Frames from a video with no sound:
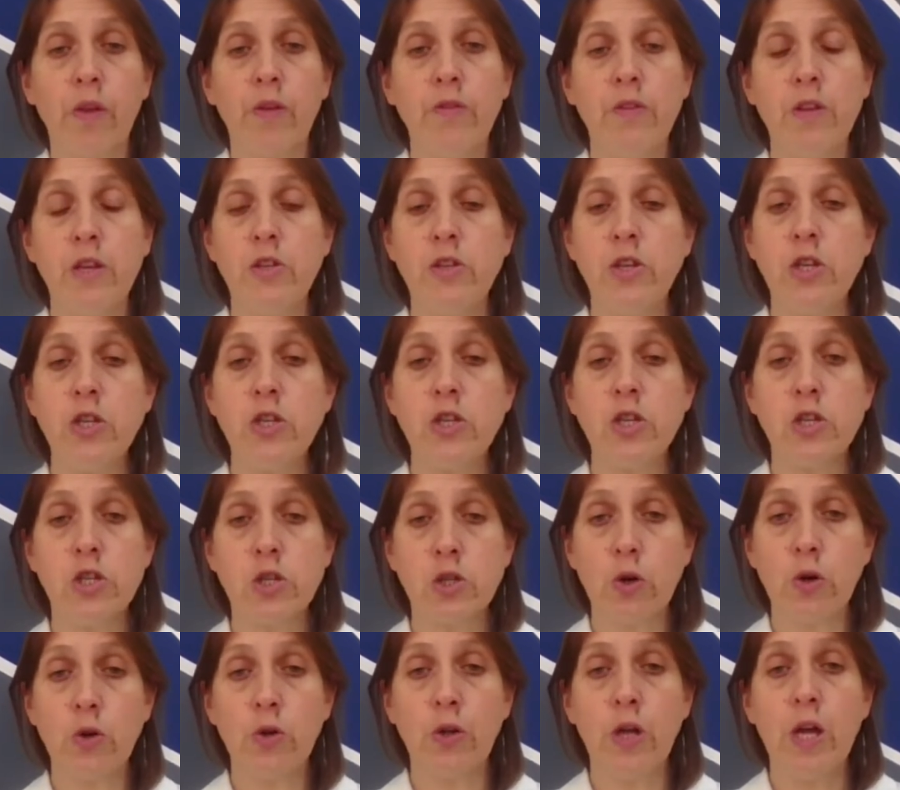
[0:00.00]
The
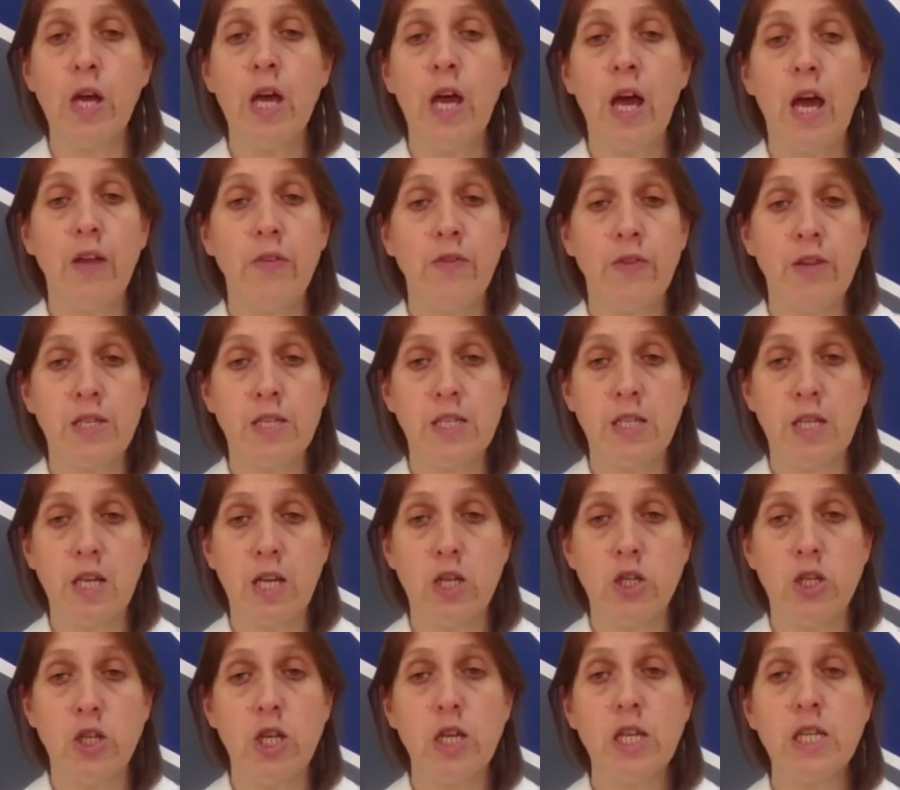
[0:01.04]
teacher's role at this
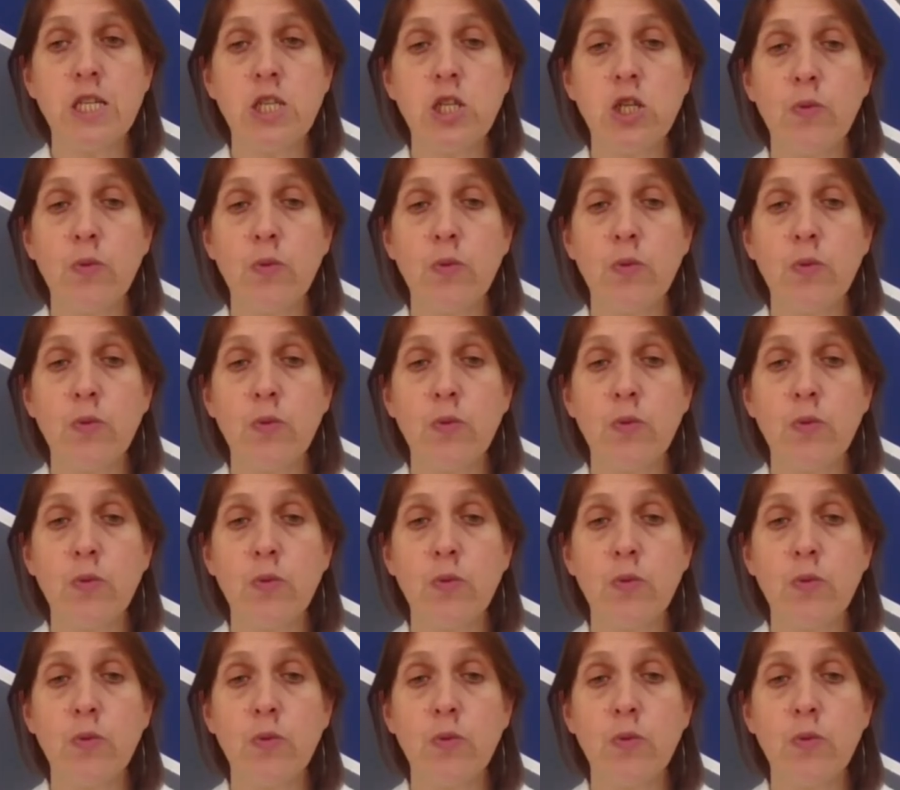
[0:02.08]
stage is